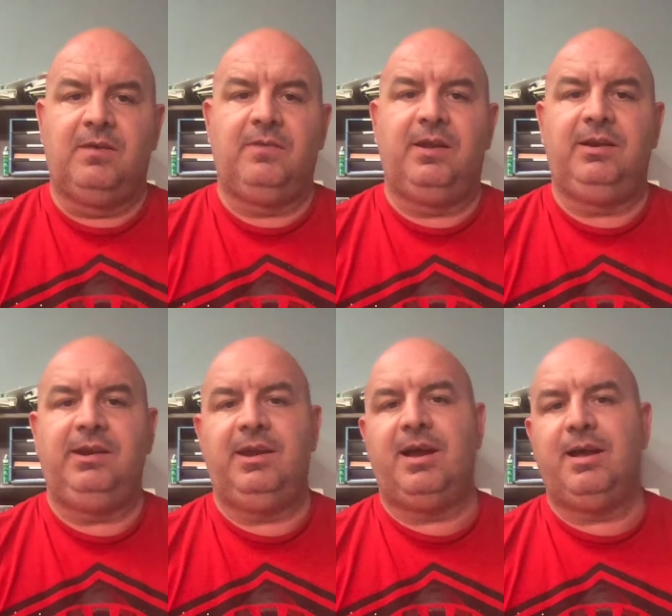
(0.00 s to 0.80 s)
The
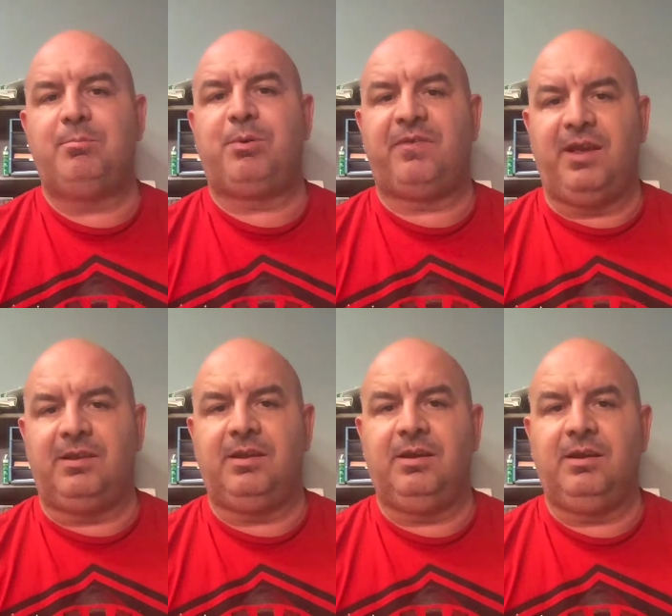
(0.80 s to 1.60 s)
idea I am
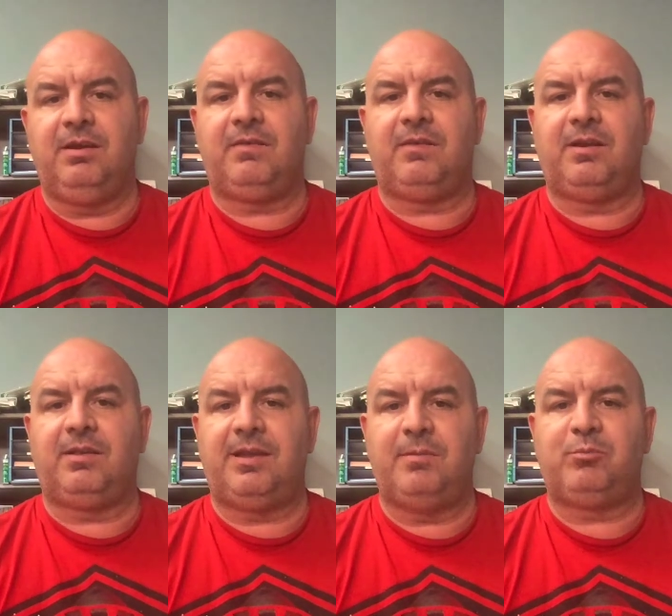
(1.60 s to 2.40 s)
presenting is an
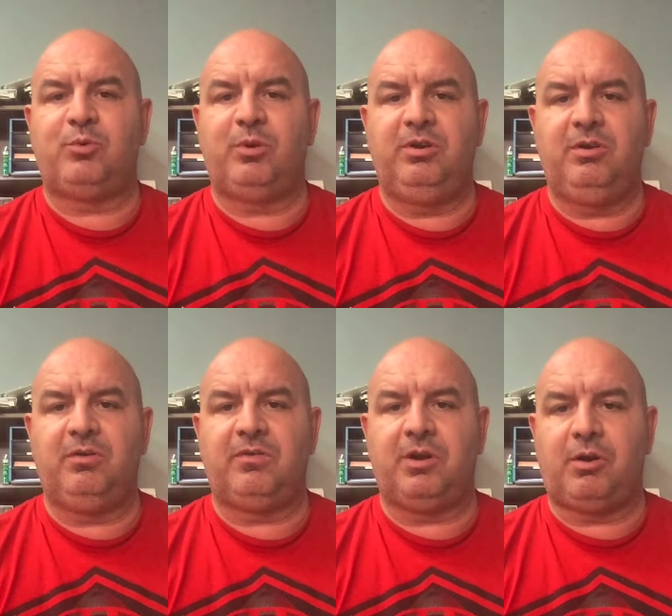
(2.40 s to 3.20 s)
attempt to
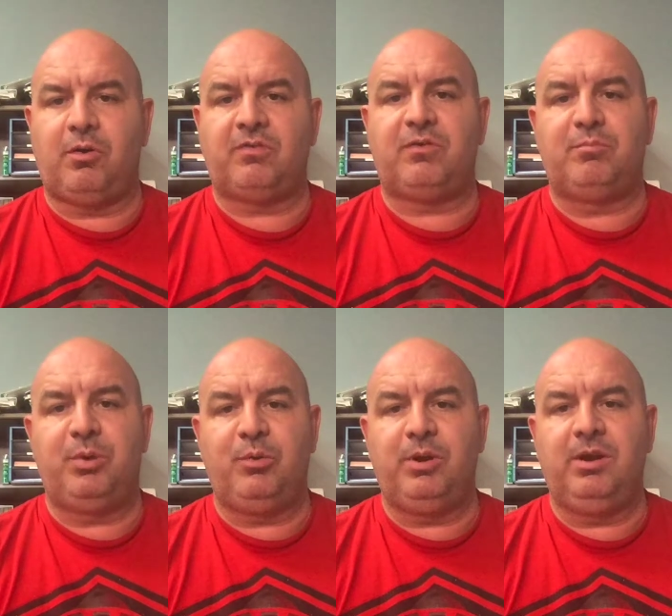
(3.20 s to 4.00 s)
reduce the cost of
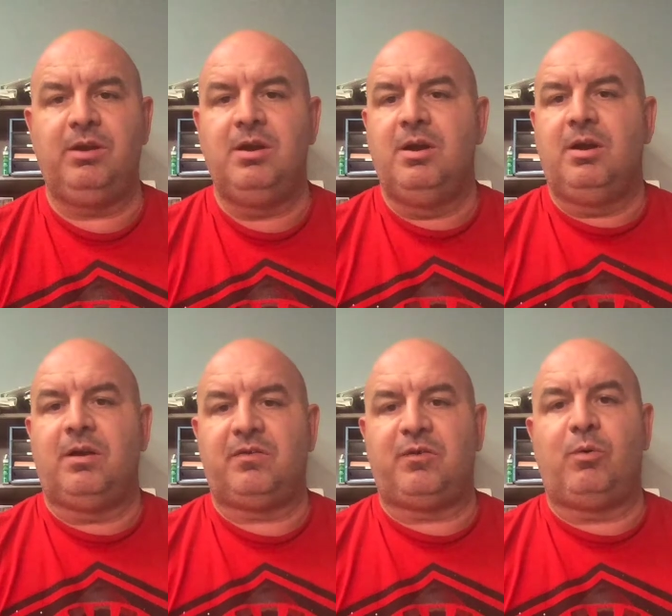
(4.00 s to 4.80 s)
building
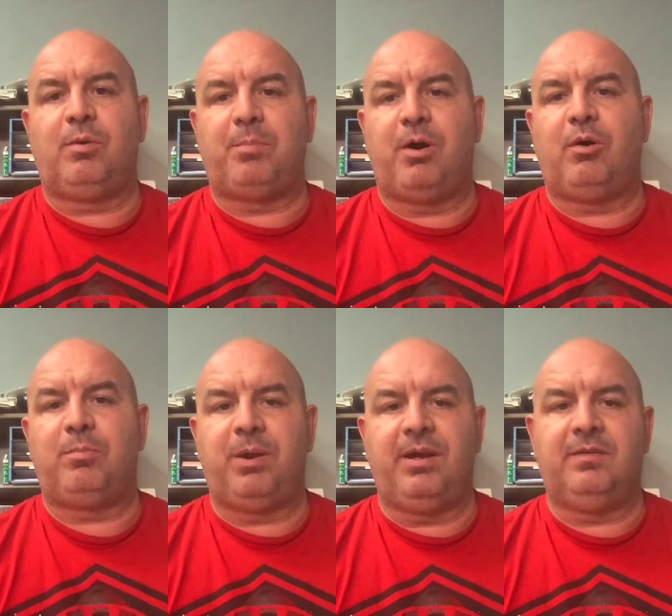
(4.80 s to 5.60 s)
a solar power
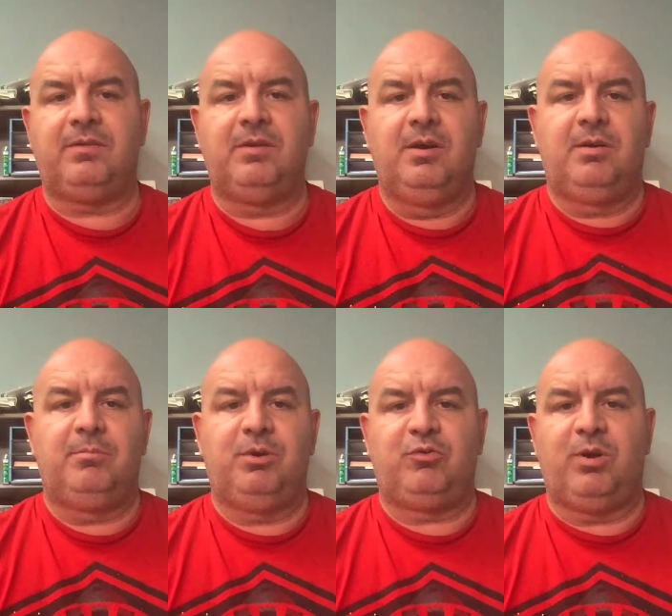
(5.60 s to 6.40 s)
plant
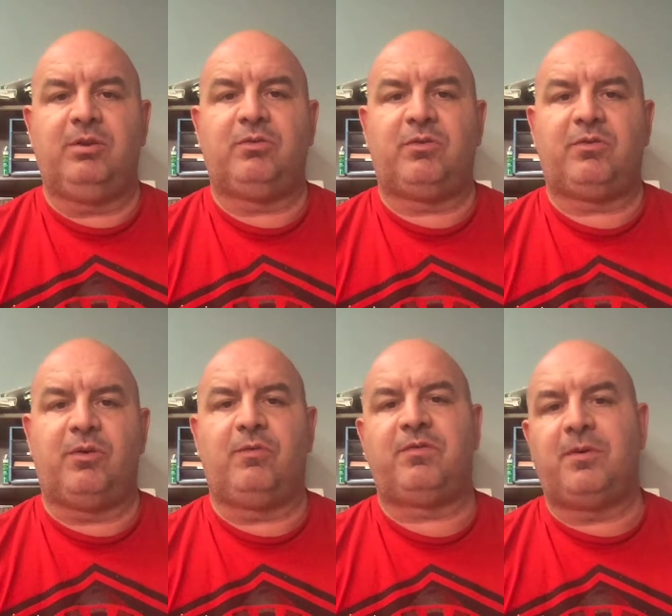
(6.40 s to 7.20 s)
by trying to
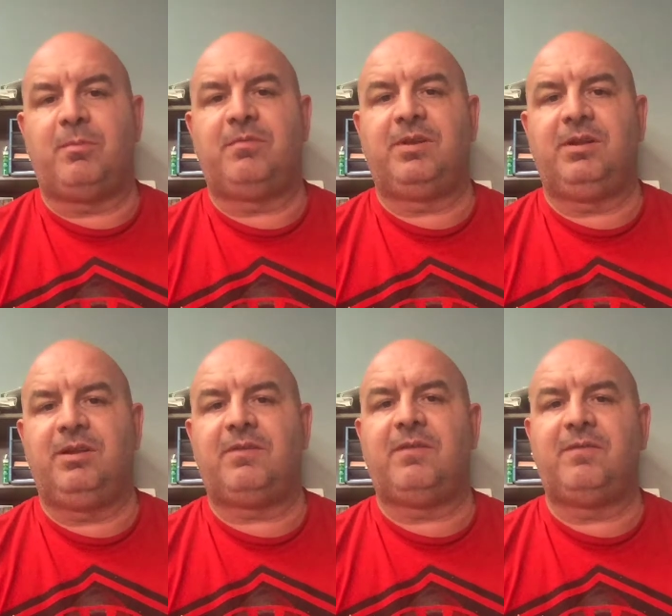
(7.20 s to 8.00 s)
solve some of the
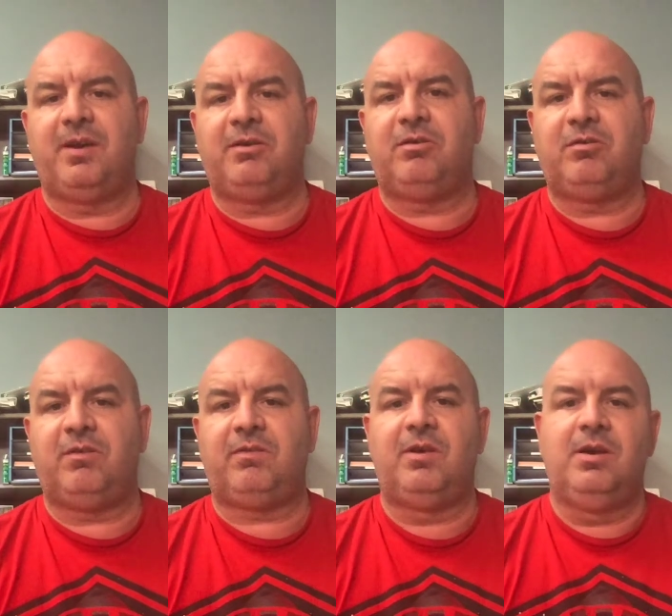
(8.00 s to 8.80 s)

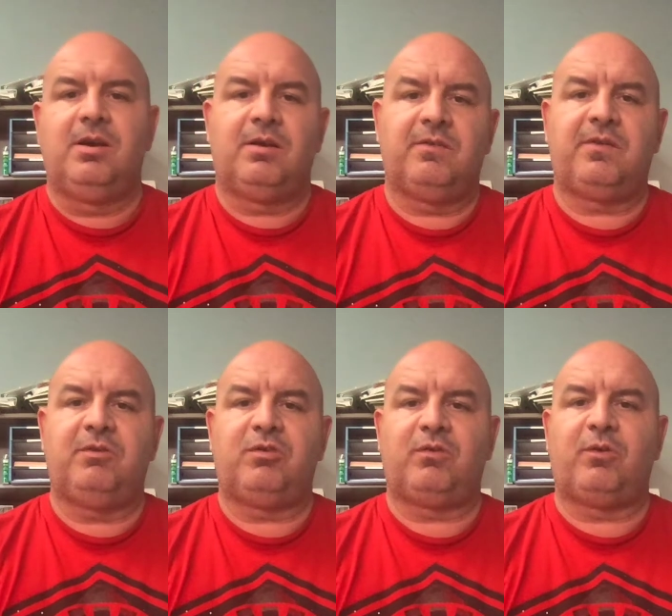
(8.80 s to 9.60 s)
disadvantages
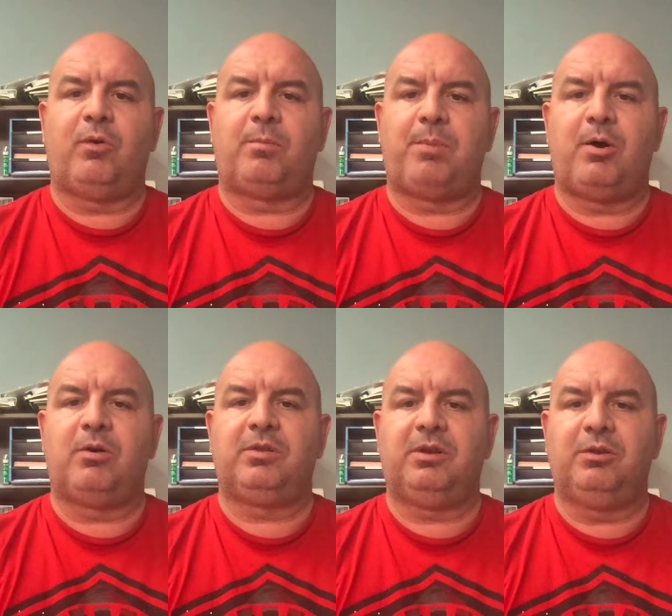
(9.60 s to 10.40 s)
concentric solar
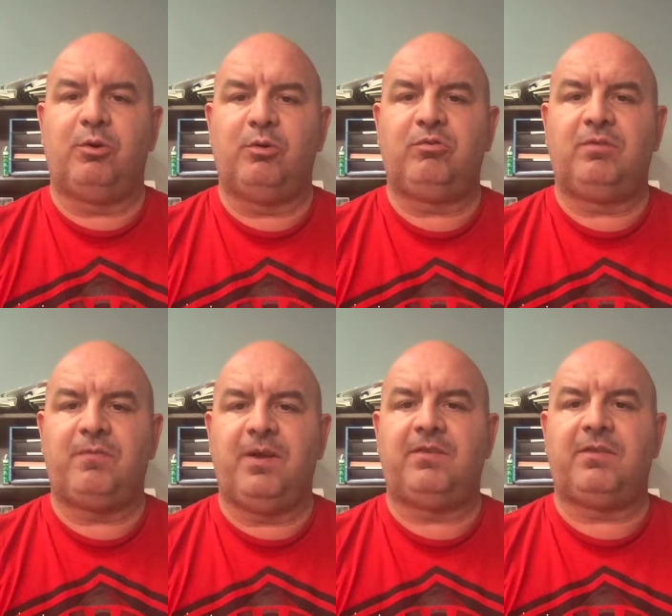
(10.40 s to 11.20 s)
power technology
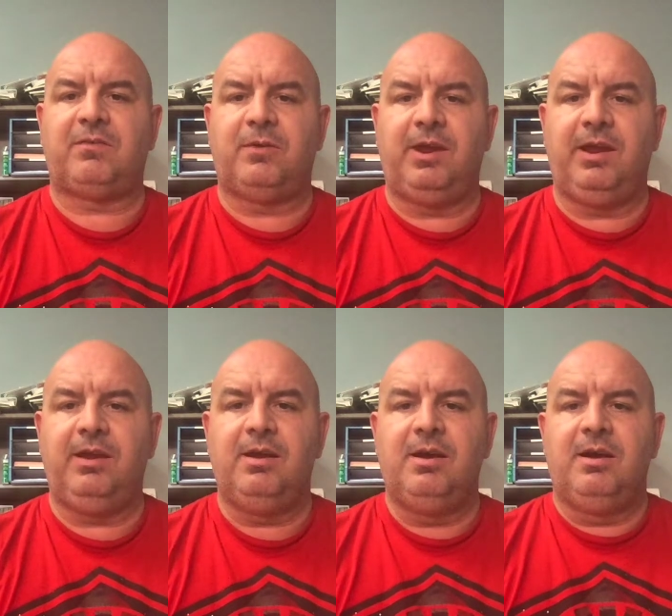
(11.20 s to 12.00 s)
faces
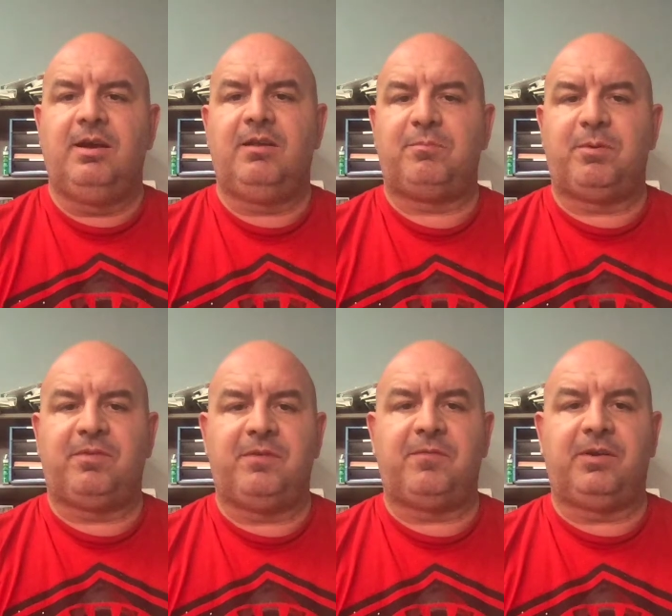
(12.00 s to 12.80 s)
today, and
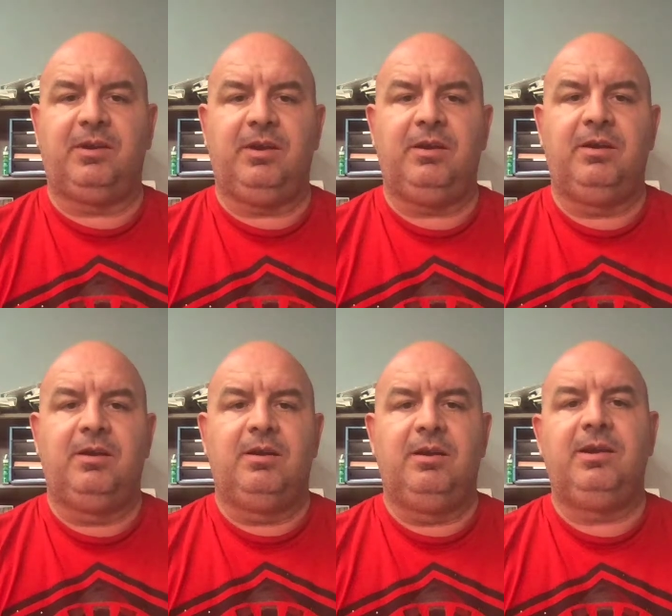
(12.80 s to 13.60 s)
specifically
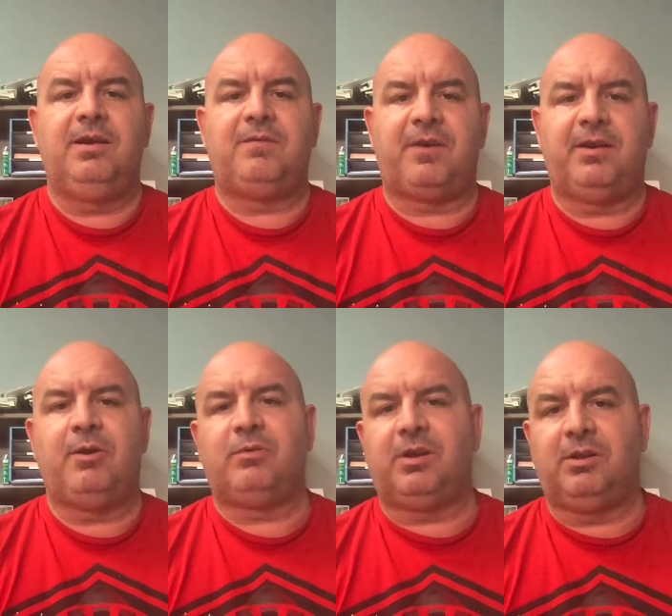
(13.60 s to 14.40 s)
linear
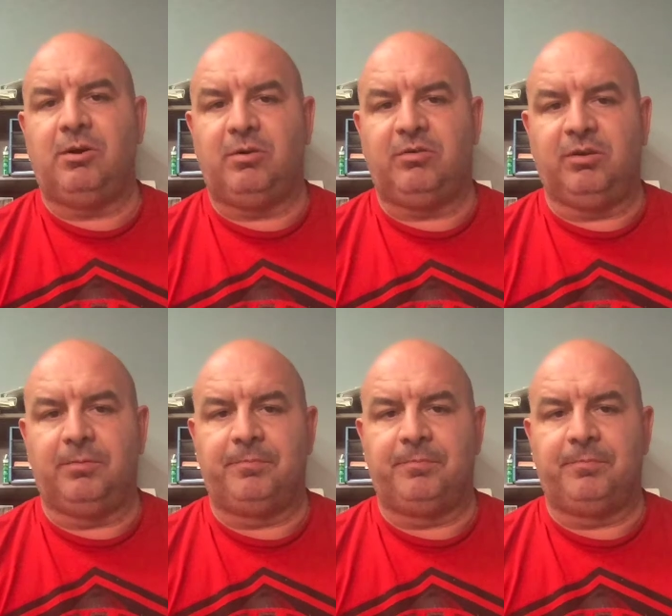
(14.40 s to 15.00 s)
Fresnel technology.